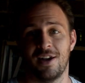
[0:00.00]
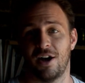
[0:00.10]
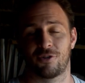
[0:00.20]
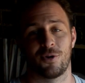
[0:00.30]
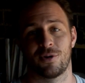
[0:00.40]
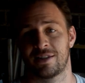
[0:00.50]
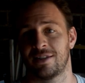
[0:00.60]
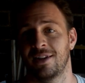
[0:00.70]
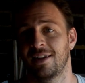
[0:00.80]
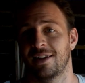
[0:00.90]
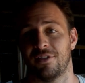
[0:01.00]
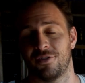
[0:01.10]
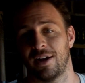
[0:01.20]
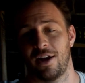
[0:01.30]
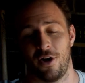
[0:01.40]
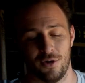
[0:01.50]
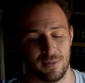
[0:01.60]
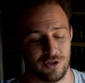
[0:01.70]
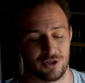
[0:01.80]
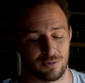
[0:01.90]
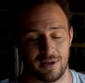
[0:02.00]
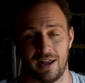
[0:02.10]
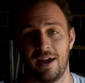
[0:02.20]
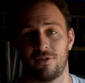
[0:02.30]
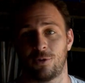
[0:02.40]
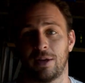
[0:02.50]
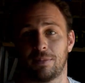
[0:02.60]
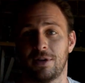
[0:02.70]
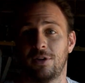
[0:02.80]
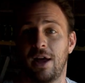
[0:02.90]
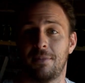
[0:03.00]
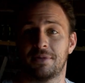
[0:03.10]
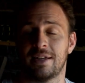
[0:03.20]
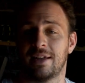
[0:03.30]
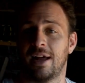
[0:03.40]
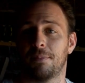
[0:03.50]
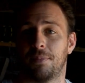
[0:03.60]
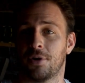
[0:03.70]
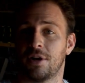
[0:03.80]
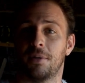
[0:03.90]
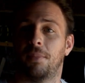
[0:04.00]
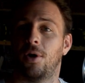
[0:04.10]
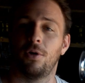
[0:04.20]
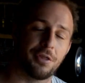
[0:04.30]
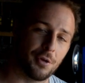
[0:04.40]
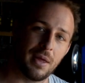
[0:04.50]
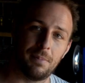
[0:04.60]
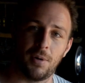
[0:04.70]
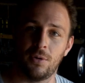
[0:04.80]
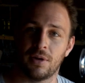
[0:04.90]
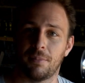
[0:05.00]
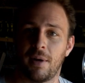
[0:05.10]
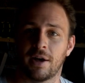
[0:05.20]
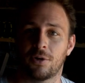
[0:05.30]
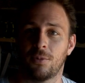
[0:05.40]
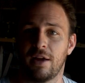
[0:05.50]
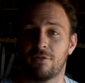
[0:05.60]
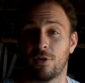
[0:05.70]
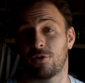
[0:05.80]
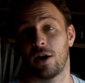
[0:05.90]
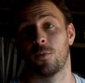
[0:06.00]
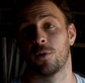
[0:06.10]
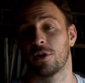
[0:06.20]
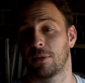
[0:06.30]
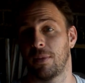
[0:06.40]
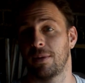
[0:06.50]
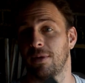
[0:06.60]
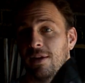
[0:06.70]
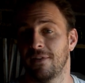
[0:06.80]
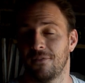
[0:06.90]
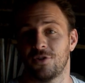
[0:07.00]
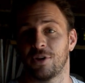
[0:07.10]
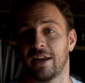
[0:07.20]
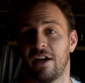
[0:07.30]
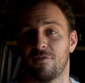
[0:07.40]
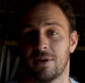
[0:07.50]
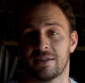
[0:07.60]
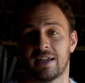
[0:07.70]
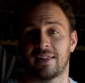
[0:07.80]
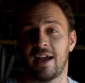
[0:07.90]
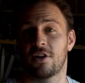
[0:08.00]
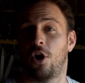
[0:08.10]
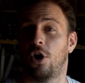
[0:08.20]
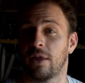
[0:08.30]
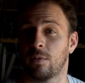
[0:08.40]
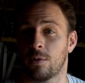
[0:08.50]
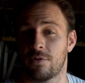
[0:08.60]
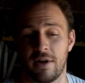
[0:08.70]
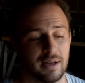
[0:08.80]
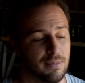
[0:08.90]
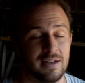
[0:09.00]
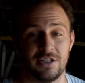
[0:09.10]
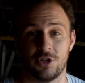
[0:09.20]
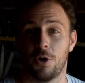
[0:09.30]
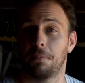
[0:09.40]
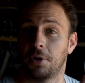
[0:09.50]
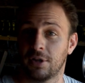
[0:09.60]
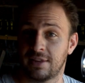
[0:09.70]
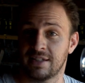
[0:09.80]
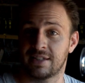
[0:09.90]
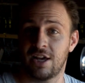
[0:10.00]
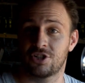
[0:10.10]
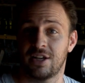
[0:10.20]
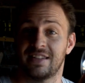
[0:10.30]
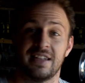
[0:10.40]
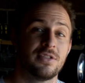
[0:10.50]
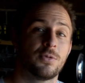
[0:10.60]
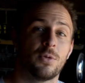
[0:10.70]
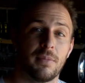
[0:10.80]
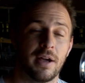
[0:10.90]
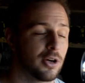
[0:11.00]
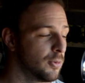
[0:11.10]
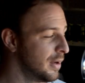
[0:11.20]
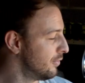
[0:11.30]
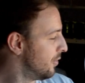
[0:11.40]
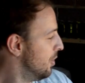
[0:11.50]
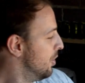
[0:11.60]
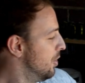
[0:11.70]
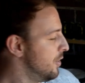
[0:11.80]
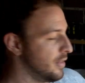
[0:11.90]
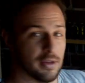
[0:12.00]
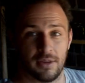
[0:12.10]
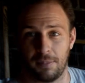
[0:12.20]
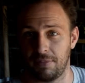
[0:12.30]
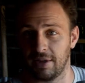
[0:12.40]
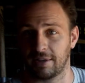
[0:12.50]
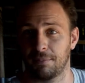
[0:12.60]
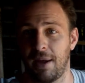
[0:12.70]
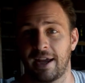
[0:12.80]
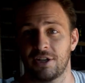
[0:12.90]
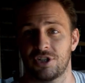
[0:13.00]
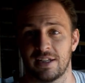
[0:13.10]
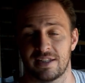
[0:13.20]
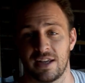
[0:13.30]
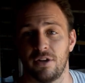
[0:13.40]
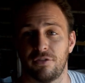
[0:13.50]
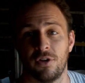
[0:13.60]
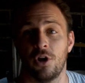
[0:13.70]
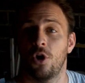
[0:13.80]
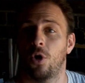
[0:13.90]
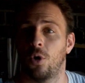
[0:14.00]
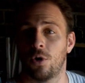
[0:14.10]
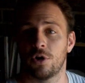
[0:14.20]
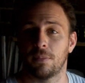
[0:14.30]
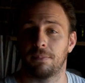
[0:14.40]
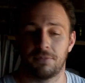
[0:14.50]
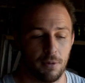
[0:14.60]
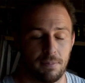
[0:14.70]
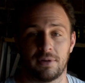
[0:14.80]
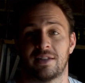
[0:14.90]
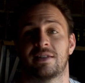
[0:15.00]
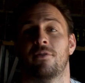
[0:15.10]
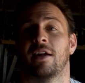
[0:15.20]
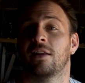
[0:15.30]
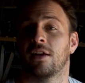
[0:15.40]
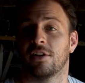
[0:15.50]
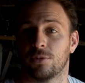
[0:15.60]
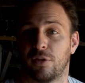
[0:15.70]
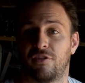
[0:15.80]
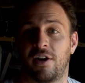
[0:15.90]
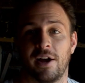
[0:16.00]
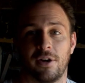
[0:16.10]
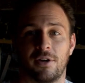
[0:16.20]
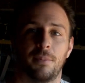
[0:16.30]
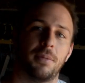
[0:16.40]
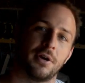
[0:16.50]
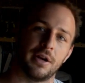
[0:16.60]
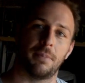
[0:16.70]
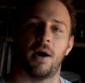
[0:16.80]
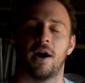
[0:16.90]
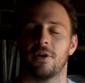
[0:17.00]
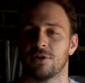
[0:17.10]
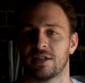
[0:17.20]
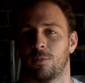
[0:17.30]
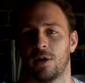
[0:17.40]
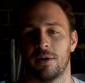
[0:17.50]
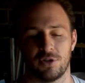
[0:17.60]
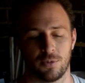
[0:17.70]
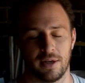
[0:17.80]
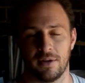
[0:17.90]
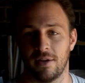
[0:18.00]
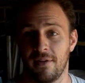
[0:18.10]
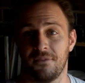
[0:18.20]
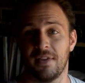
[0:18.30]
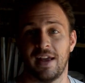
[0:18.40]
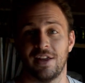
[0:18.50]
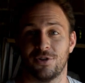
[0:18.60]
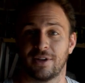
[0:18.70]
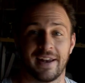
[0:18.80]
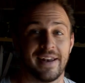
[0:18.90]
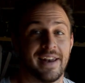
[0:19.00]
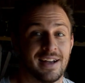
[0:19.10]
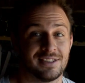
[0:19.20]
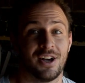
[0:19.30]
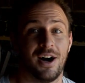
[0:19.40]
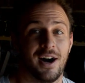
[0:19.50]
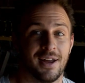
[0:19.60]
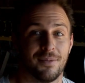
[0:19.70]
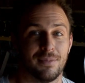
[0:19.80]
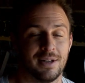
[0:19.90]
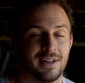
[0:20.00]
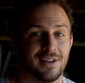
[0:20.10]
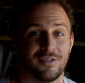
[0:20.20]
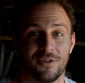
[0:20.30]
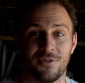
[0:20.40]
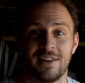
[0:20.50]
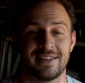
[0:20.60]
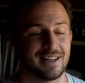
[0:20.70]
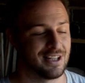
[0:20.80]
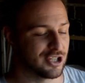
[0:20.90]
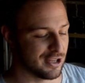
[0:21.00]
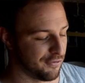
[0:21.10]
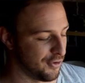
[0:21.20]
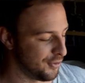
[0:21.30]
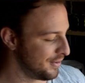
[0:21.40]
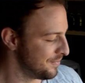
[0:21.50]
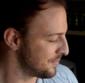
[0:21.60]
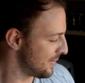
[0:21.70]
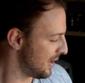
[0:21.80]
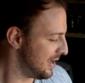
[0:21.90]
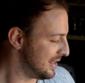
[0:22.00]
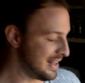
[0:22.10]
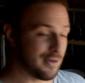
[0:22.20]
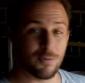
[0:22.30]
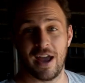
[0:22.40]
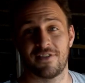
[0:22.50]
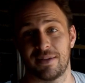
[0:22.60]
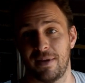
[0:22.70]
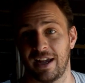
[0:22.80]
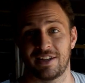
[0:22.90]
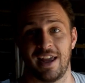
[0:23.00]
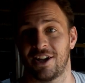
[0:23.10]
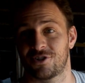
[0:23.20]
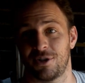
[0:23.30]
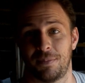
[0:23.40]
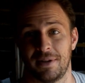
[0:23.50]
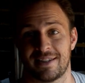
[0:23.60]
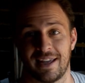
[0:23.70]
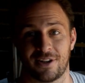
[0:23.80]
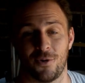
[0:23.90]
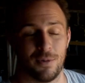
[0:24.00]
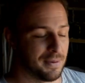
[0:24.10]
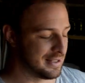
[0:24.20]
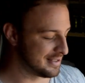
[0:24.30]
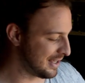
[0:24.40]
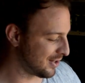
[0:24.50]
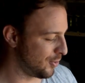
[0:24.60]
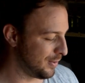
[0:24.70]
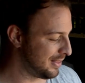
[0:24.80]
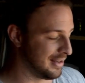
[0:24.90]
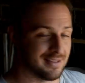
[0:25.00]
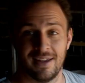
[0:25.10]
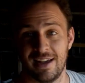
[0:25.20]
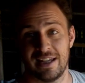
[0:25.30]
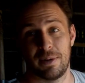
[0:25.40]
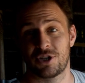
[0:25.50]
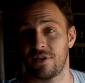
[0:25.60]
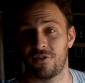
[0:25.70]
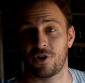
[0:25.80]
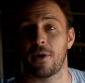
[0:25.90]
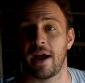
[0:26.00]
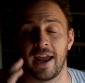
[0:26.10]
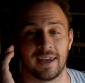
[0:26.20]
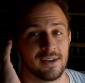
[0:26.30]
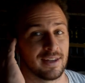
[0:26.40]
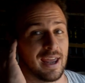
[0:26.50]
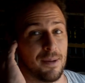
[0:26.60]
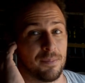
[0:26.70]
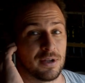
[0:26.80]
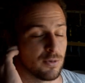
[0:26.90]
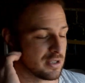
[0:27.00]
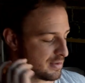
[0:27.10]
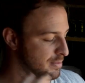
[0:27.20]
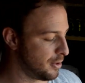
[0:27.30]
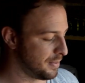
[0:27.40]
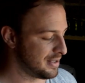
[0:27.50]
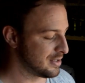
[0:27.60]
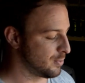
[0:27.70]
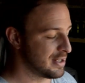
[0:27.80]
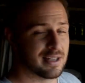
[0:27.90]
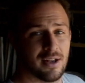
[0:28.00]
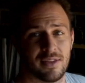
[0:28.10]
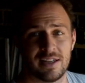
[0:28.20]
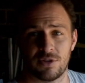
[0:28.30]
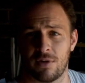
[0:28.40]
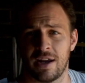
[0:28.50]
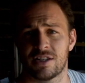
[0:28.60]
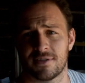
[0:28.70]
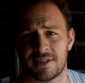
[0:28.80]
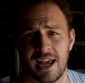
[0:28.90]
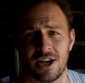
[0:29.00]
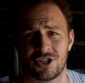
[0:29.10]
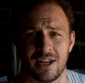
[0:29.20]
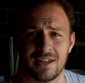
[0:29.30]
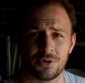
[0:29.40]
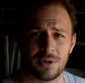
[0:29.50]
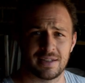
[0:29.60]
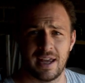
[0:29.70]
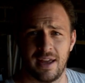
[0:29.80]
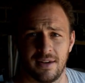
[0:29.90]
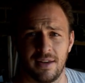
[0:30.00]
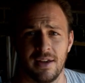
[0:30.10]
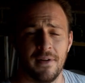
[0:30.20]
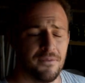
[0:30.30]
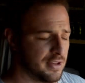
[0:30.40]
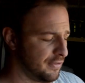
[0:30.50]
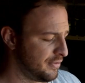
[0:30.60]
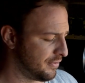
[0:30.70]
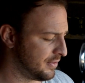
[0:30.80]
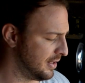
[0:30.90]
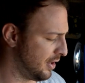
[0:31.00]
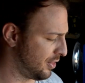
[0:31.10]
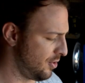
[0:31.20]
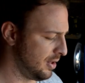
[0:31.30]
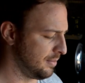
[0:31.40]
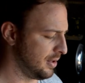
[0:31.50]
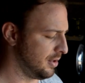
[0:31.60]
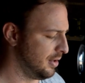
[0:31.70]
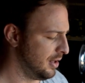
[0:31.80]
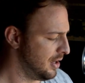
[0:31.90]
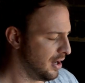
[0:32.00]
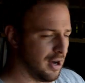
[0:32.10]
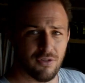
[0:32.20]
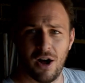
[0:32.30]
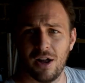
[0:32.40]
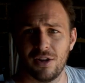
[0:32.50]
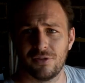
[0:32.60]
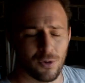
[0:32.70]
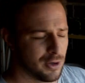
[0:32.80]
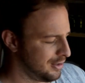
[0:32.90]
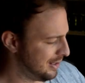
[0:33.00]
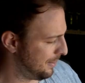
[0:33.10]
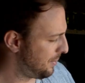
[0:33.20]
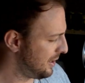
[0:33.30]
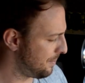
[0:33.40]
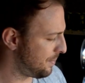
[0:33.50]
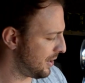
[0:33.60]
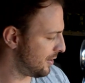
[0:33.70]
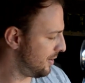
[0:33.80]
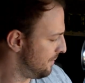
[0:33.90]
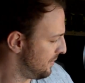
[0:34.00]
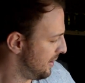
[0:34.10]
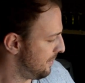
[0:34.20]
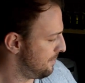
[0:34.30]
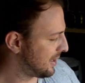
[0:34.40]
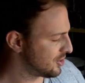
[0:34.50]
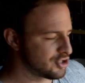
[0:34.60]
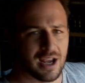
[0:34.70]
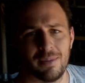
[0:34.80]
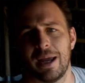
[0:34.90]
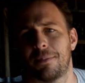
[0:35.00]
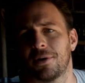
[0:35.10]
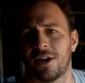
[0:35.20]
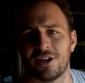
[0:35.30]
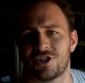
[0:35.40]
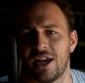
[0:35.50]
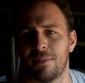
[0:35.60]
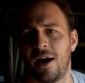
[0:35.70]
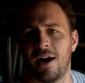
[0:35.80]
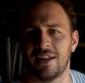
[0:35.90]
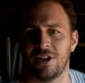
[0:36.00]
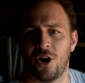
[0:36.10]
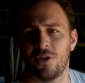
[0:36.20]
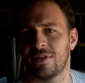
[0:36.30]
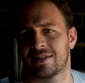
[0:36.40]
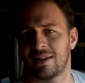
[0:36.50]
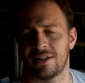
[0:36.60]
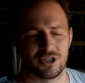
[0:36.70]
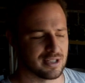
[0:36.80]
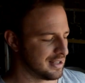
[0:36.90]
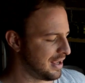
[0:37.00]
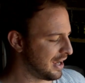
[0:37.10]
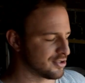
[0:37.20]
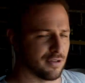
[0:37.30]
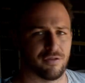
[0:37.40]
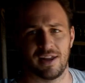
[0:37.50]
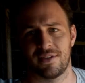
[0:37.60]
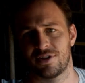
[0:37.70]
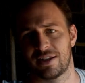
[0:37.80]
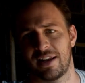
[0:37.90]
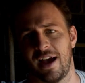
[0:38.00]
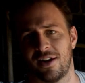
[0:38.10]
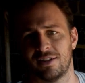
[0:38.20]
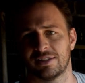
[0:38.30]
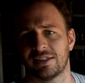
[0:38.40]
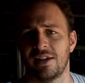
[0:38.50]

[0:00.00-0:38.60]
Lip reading: Of course, if you're at home and you just want to have a quick meal, empty it out, put it in a bowl, throw that bowl in a microwave, or if you're at work maybe, you can have meals like that. All that we would recommend is you don't put these sachets into a microwave, the packaging itself, or you don't put this directly onto a fire. Put it in a pot or somewhere in between, and you'll get a nice hot meal out of it. Really delicious food. And then we have some extra pieces that go with it. Especially if you're going hiking and camping, you want some small pieces. We sell these range of sachets, sort of 10 to 30 mil of olive oil and peanut butter, mixed jam, apricot jam, honey, all these delicious extra flavors and add-ons.